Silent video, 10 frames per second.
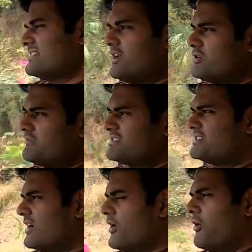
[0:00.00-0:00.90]
along with
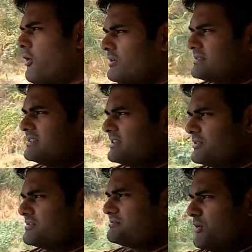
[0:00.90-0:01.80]
all the
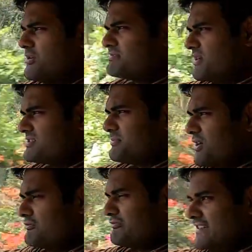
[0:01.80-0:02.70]

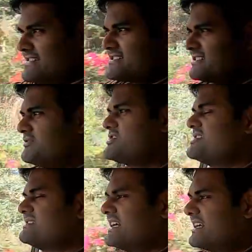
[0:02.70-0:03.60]
small features which
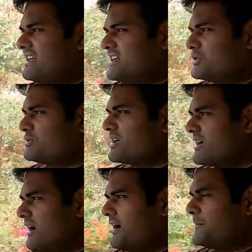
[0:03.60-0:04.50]
is added into the
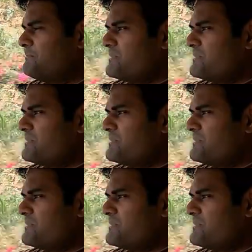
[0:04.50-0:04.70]
car.